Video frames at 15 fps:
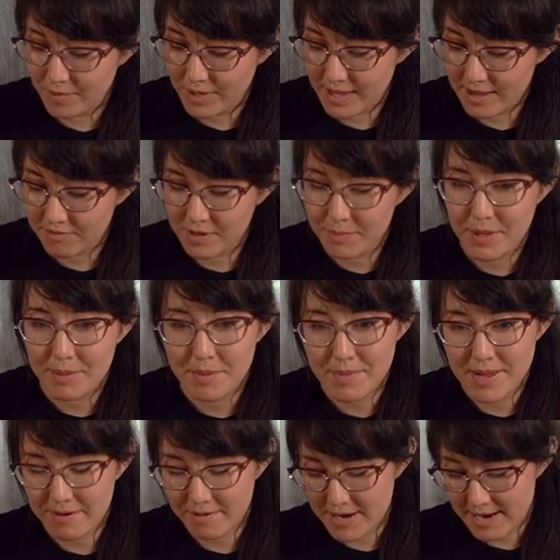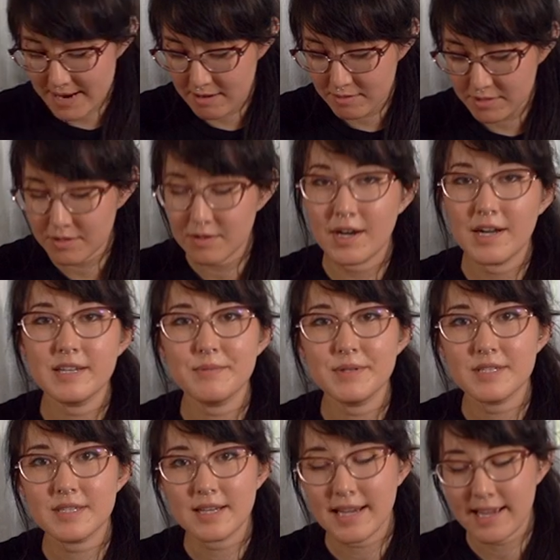We can't find Baby Bat right now, so
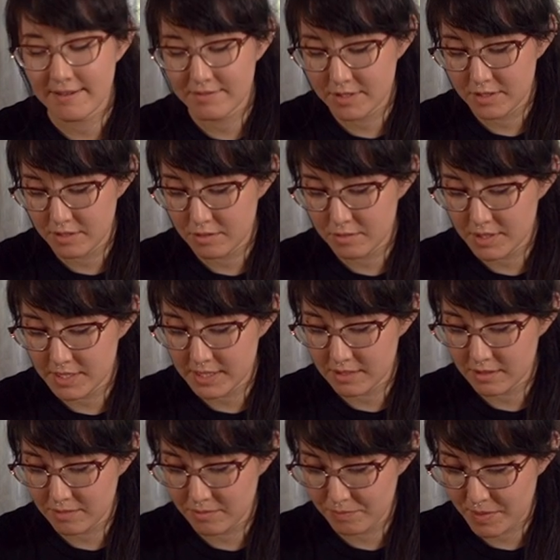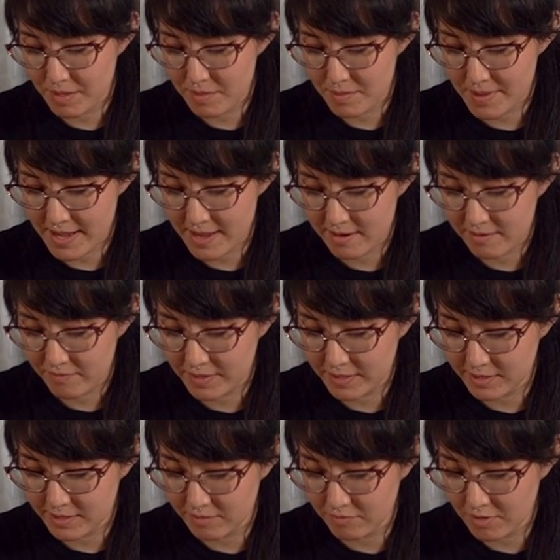Honeybee's gonna have to do until Baby Bat
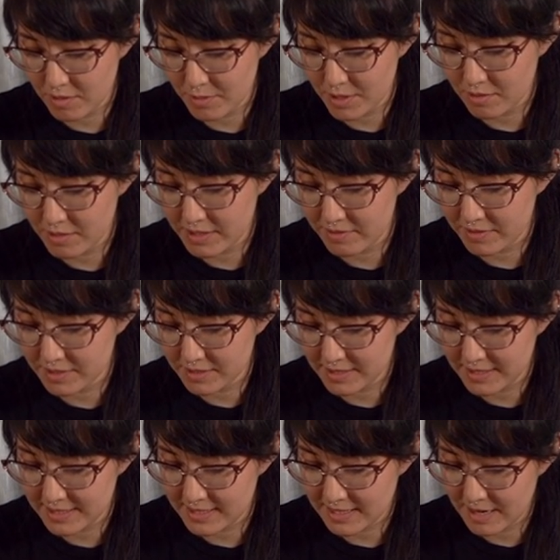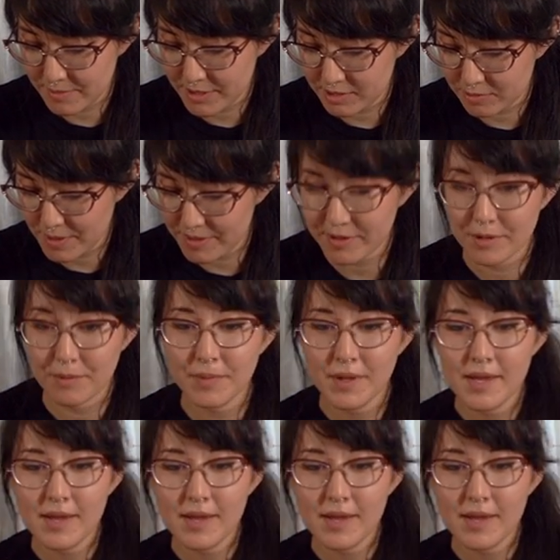feels the FOMO and feels the need to come into my room.